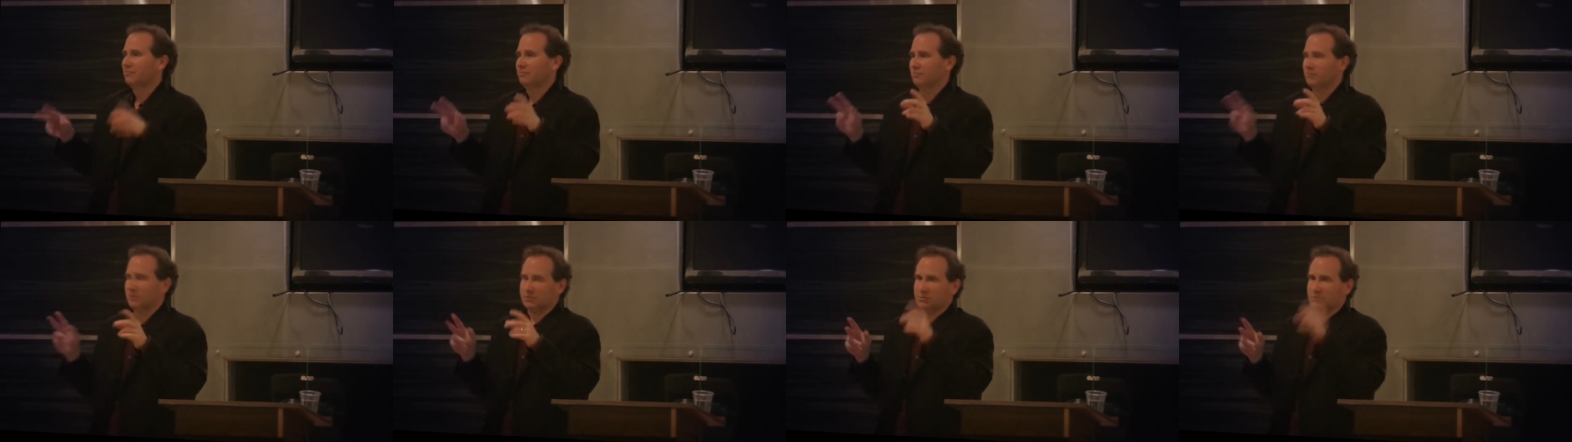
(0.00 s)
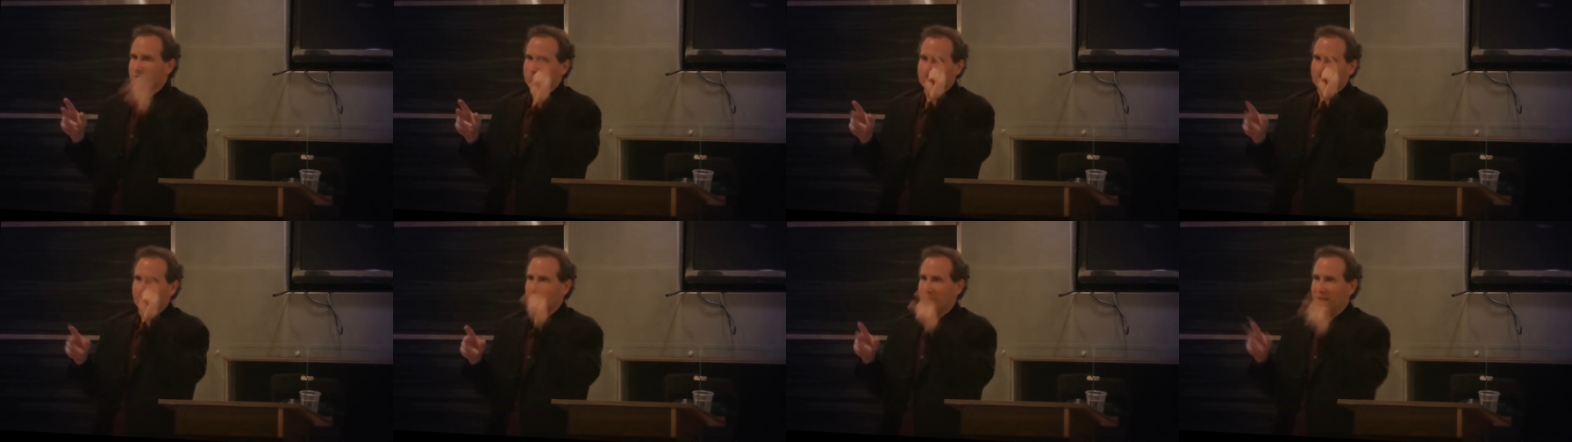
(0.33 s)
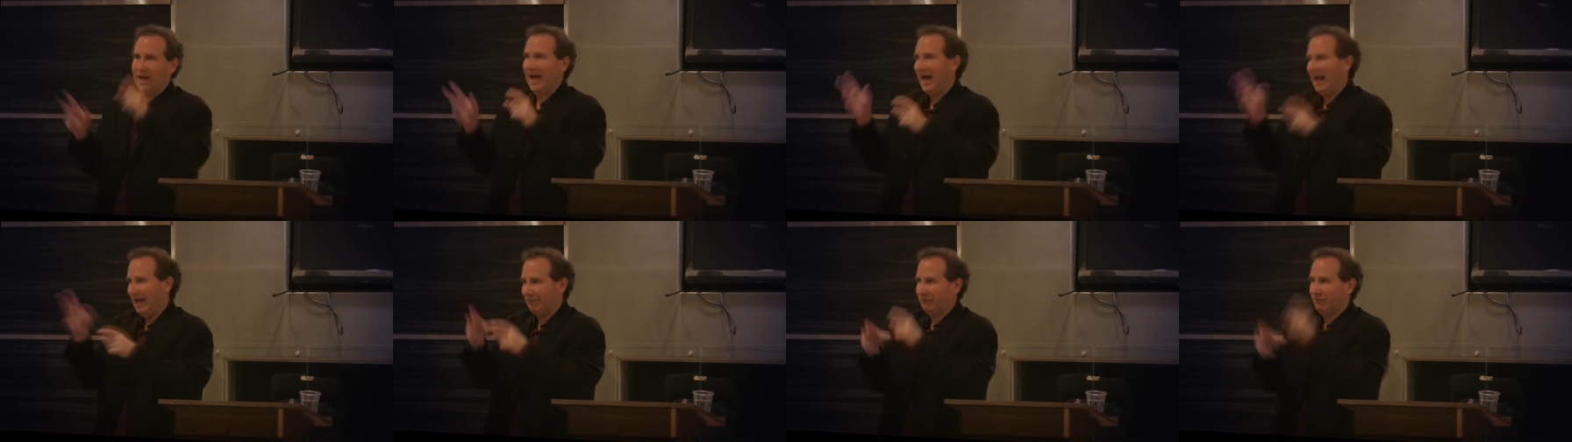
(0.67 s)
which was a
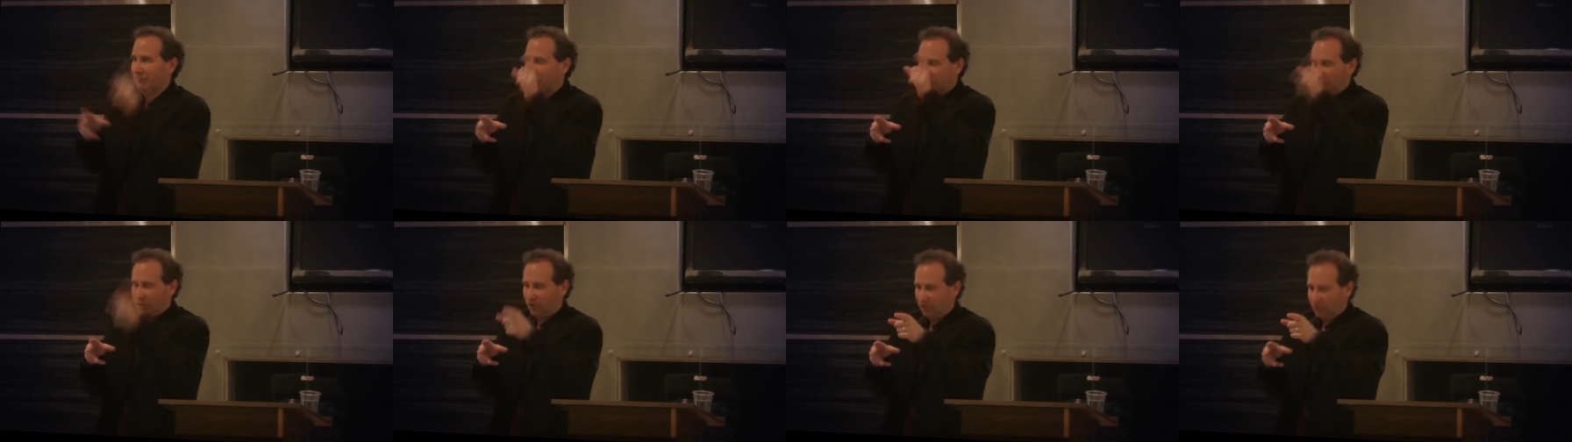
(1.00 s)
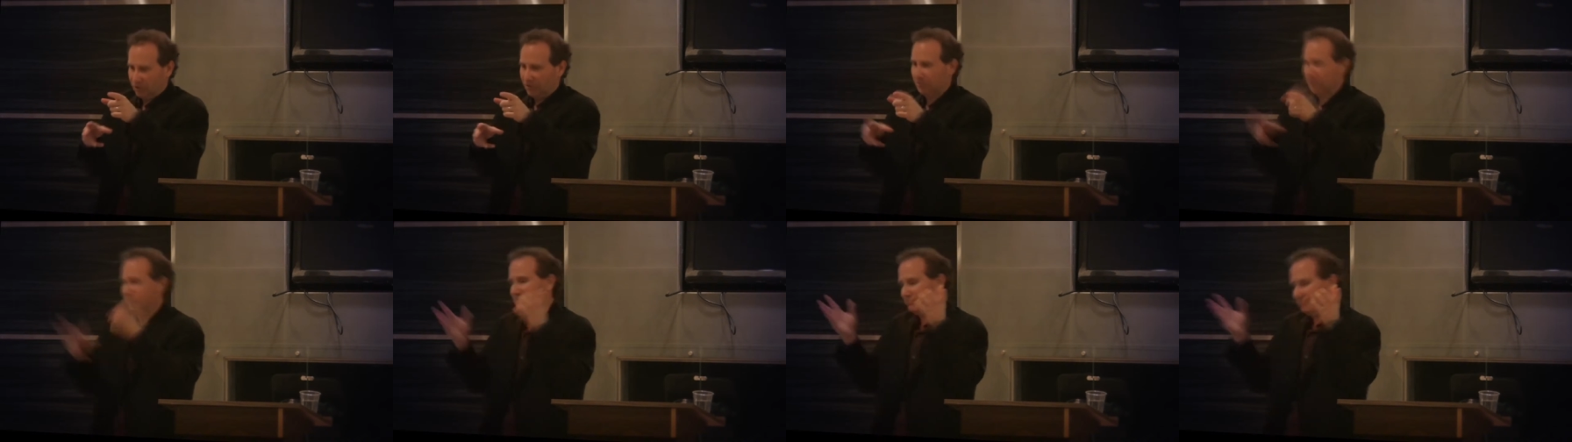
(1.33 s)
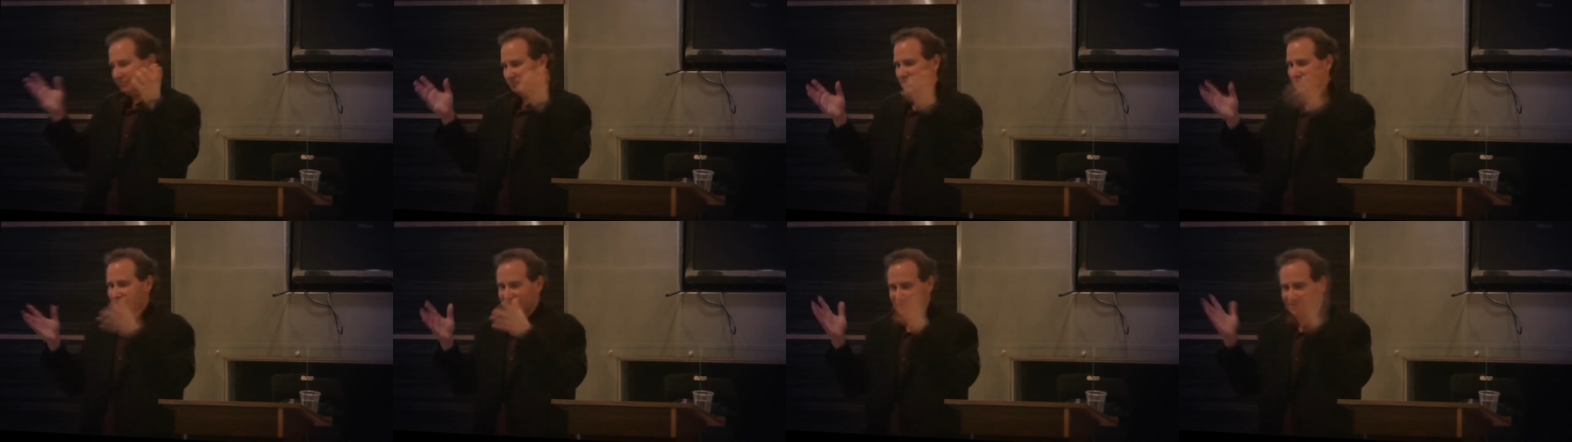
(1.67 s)
half of a third,
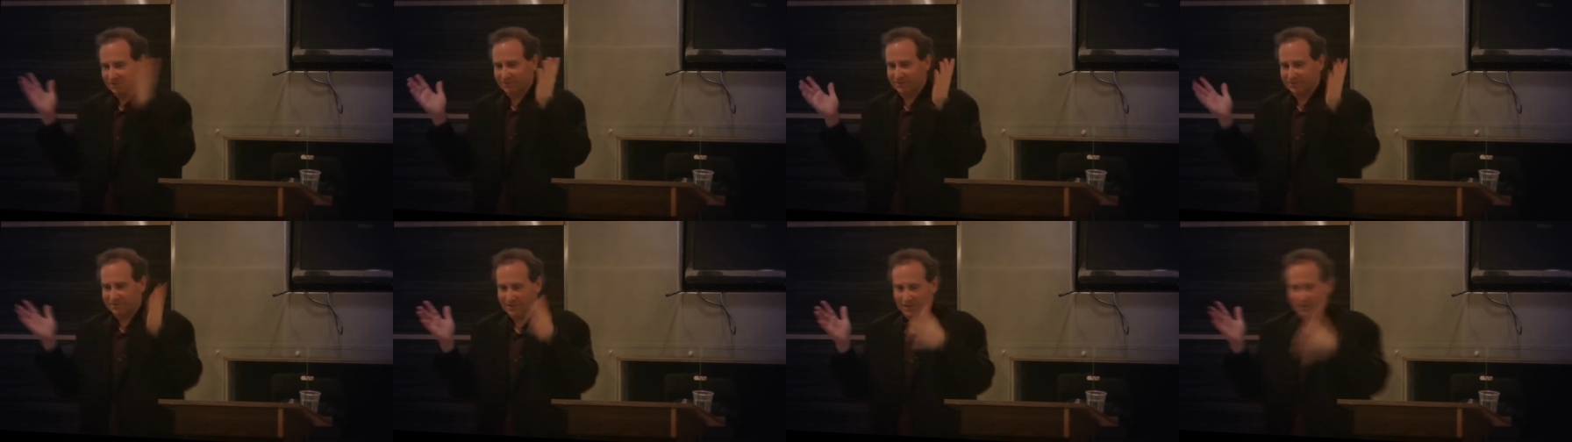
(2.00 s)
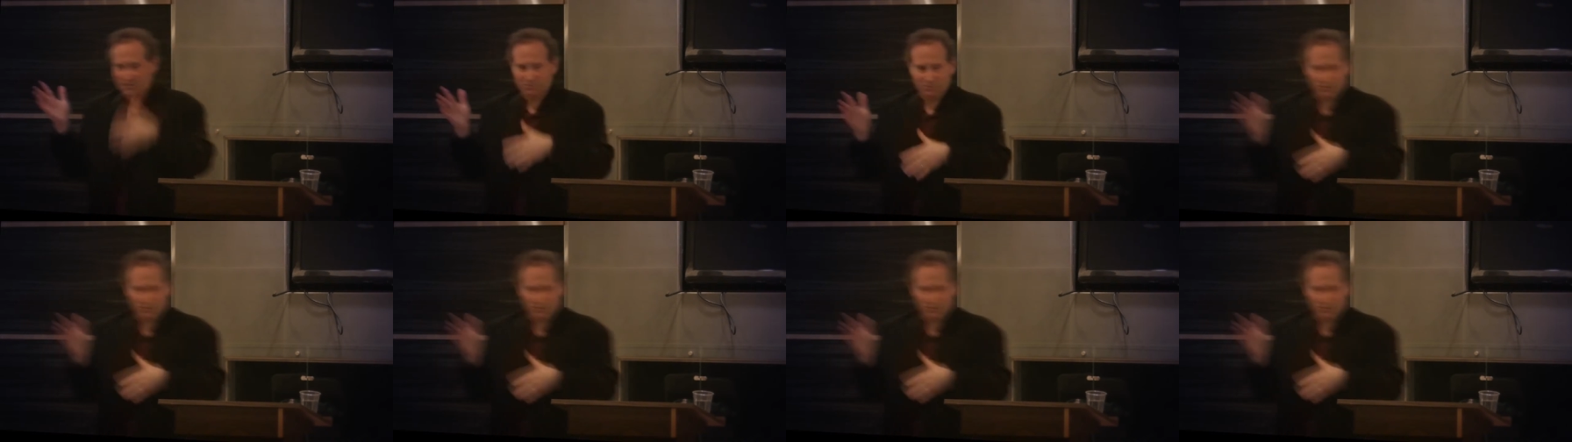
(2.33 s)
because that's